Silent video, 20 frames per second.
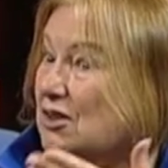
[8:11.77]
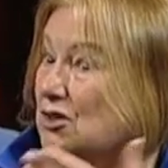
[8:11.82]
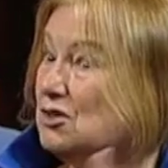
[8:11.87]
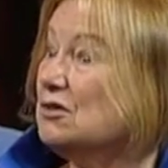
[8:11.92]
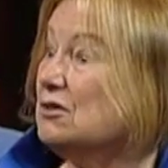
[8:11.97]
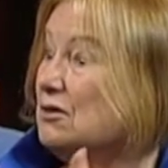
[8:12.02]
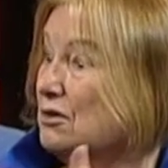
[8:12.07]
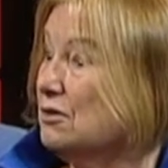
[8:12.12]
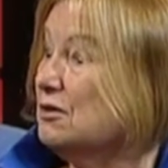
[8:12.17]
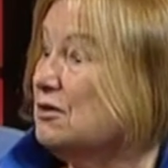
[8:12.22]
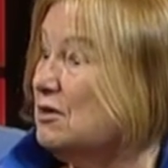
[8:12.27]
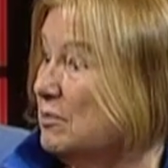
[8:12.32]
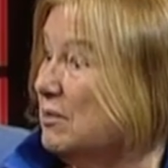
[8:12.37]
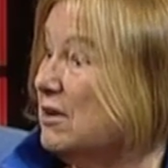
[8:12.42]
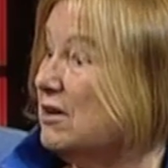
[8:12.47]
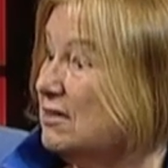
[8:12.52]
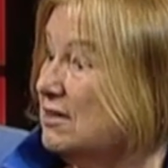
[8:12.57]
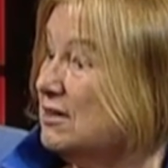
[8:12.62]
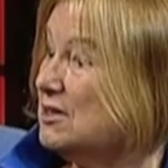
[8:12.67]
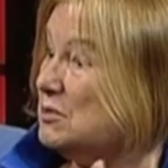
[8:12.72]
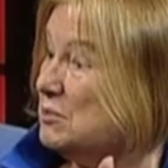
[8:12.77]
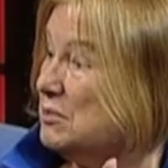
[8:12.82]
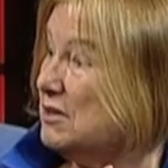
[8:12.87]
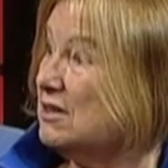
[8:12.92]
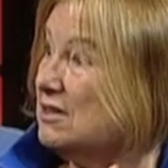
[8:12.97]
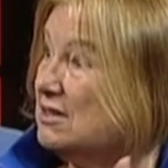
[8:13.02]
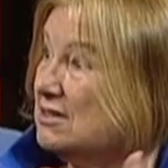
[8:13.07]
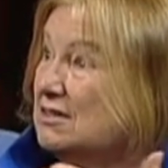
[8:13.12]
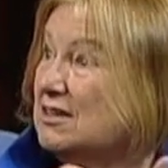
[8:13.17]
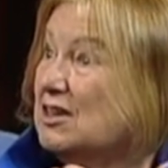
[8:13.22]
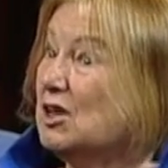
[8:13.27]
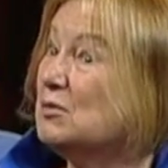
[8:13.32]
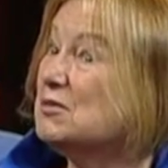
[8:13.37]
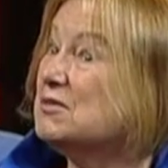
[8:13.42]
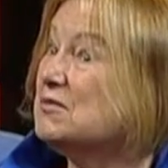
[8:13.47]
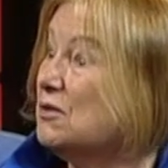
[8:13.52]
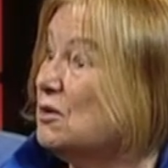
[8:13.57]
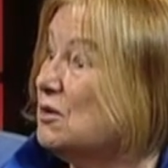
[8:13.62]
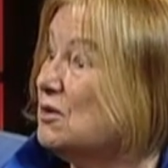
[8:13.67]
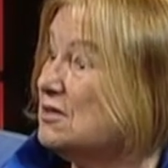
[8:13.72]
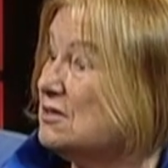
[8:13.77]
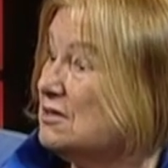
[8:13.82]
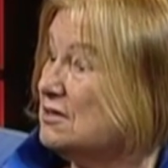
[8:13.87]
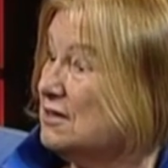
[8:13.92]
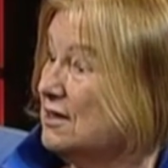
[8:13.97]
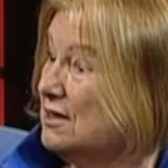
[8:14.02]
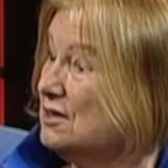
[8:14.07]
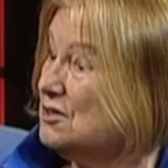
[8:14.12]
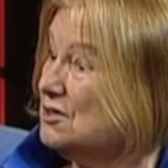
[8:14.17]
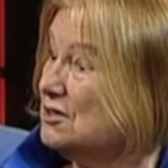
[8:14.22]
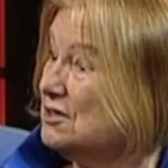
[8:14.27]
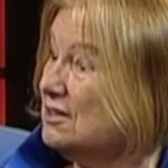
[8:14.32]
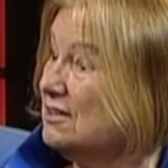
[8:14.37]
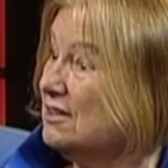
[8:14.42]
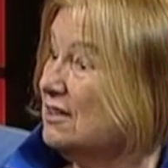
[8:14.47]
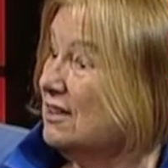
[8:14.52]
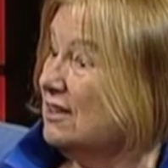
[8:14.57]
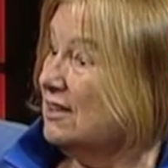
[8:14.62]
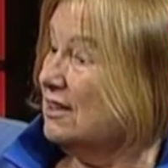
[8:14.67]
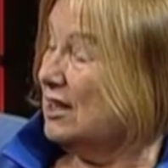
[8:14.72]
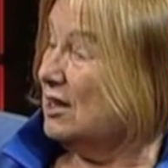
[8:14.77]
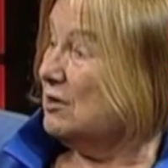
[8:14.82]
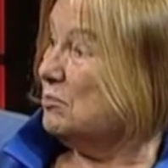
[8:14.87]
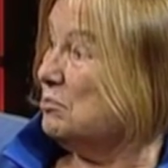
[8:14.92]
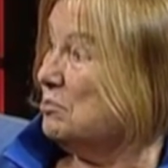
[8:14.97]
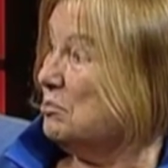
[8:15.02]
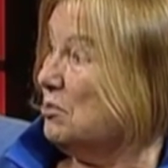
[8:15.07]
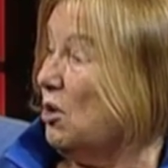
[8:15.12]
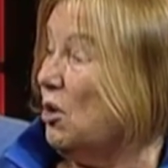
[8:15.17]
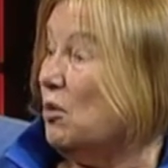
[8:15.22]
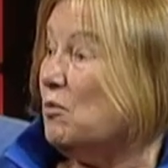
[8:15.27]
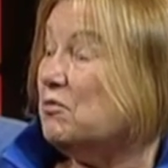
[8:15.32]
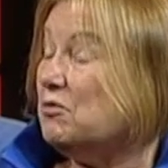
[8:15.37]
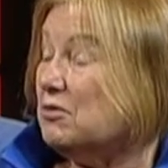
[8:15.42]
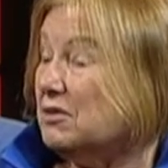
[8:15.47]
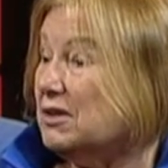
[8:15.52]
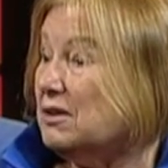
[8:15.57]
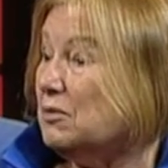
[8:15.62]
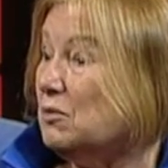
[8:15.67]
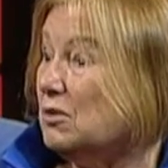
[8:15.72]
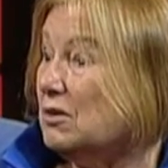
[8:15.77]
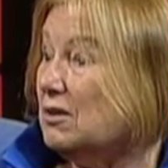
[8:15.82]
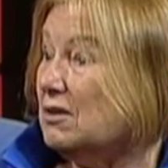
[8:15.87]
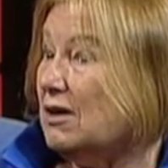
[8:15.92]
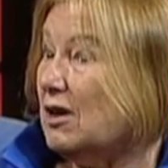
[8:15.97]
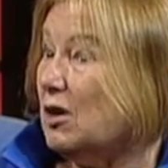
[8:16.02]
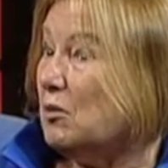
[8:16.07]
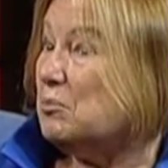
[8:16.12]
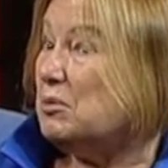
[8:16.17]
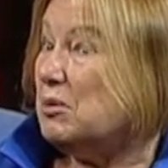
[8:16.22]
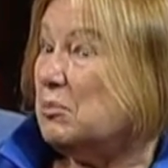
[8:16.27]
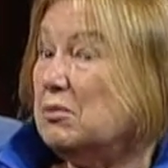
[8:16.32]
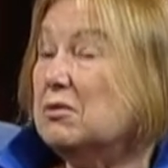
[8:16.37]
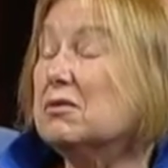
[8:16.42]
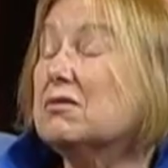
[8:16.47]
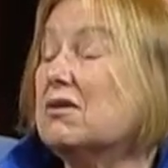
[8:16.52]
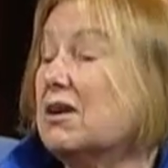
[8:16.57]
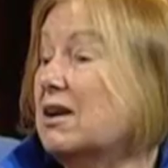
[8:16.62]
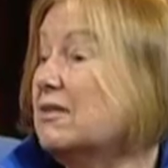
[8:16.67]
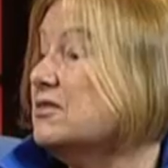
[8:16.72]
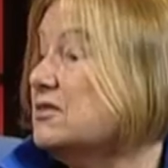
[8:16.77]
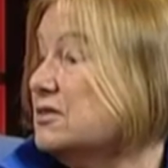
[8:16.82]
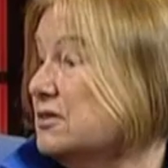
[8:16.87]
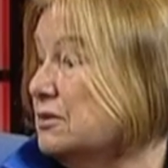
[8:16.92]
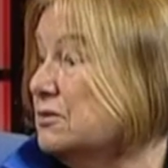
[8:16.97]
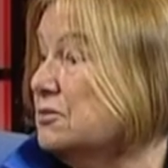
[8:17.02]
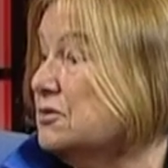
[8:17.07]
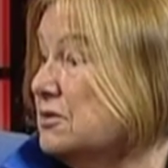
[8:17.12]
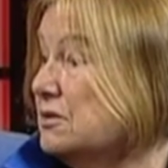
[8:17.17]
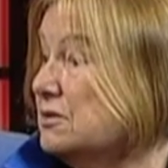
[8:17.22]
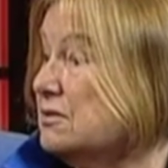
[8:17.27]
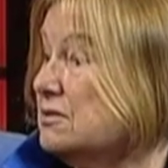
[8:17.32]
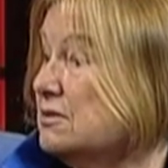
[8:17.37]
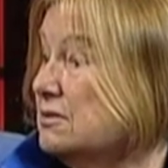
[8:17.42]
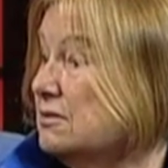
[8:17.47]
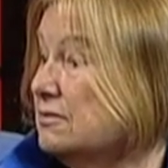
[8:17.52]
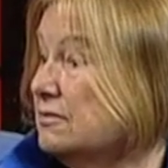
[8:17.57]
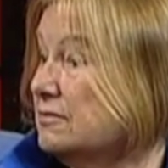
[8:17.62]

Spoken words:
to learn about this, because it helps focus attention and hopefully will help people arrive at solutions.